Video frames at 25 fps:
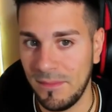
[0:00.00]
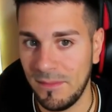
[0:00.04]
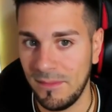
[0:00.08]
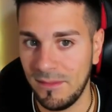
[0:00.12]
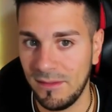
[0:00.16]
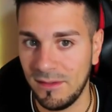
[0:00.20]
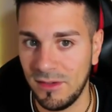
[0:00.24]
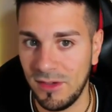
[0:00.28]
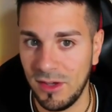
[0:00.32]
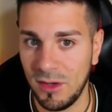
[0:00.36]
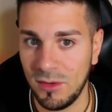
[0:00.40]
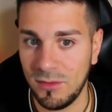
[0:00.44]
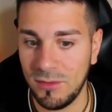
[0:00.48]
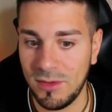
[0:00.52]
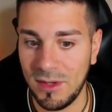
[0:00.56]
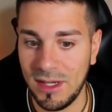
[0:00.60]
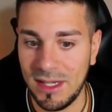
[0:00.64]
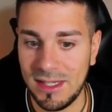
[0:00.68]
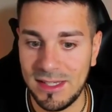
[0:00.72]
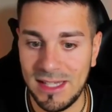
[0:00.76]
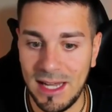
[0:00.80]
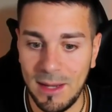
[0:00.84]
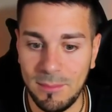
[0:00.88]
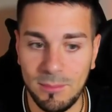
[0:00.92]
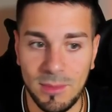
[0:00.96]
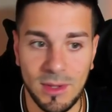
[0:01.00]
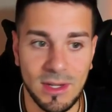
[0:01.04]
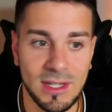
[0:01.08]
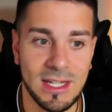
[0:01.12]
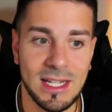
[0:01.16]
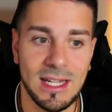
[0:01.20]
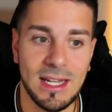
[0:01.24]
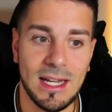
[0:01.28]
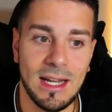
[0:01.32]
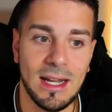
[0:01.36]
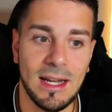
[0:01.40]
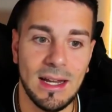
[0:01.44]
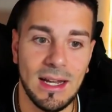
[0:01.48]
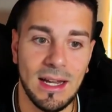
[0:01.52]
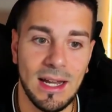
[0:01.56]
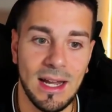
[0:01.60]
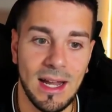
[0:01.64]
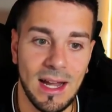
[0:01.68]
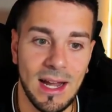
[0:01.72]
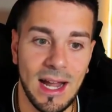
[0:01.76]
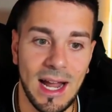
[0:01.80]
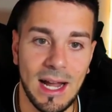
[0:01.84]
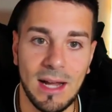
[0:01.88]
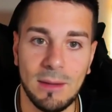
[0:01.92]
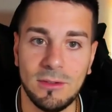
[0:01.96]
So for example here,
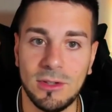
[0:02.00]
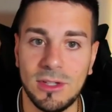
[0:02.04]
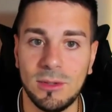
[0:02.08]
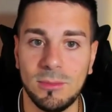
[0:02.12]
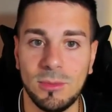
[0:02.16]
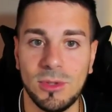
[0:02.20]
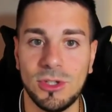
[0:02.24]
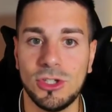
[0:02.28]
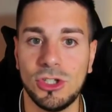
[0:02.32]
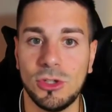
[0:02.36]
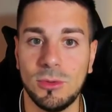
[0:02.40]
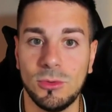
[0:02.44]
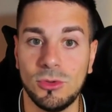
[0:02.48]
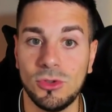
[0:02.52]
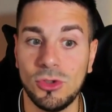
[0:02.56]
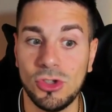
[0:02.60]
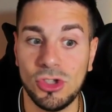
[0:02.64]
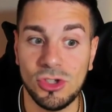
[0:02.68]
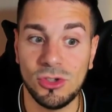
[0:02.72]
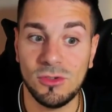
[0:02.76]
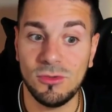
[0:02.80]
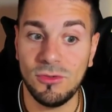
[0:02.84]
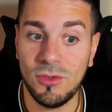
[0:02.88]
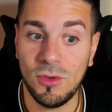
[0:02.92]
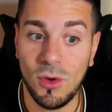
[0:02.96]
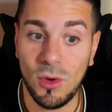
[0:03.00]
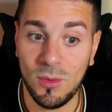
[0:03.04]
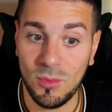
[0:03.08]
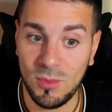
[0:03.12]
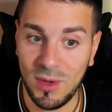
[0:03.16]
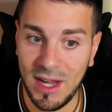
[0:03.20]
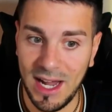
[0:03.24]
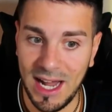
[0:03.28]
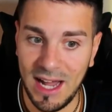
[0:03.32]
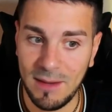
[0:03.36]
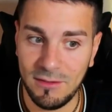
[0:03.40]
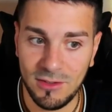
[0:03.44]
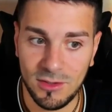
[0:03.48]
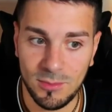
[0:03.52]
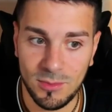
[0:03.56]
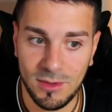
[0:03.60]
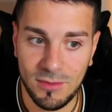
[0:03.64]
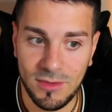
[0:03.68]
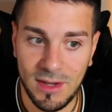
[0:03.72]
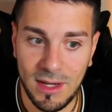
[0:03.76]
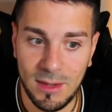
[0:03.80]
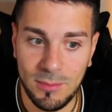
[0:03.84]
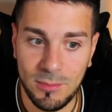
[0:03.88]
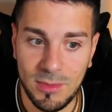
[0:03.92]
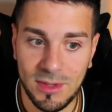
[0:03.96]
after bishop to g4, we have to be
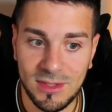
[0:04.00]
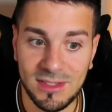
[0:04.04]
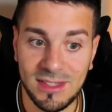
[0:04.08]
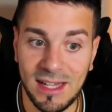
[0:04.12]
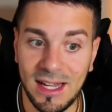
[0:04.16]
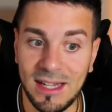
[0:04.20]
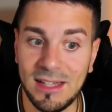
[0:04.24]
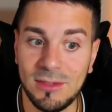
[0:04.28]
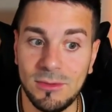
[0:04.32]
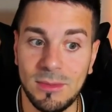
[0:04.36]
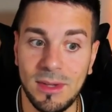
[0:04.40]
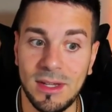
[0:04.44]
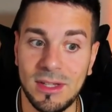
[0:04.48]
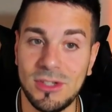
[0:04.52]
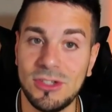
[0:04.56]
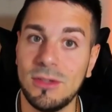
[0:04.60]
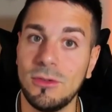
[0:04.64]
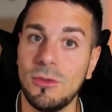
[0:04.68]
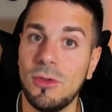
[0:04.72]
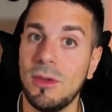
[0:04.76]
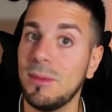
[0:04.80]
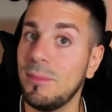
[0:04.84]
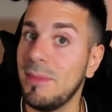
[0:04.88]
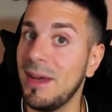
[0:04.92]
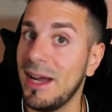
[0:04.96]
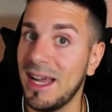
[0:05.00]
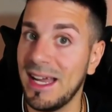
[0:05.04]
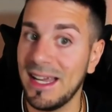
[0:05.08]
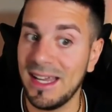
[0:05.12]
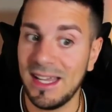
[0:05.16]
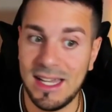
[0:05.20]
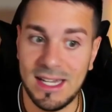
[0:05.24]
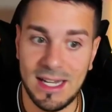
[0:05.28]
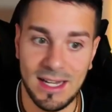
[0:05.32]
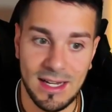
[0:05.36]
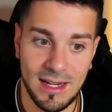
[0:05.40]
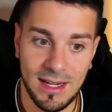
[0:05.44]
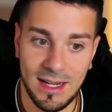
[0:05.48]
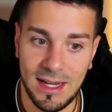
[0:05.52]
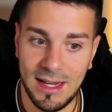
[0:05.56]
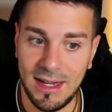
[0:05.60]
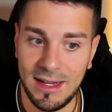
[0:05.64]
very precise, because if we play here,